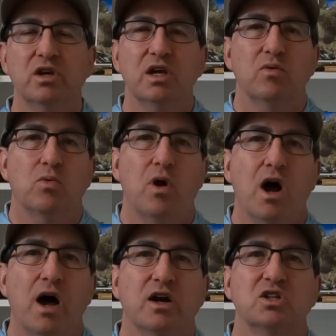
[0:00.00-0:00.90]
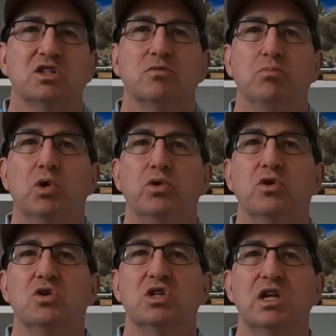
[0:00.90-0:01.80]
look at rocks,
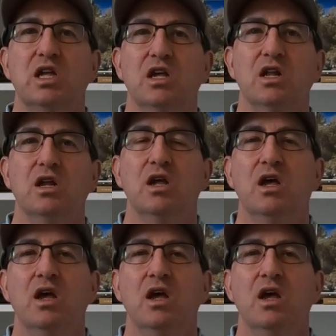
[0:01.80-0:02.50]
boulders in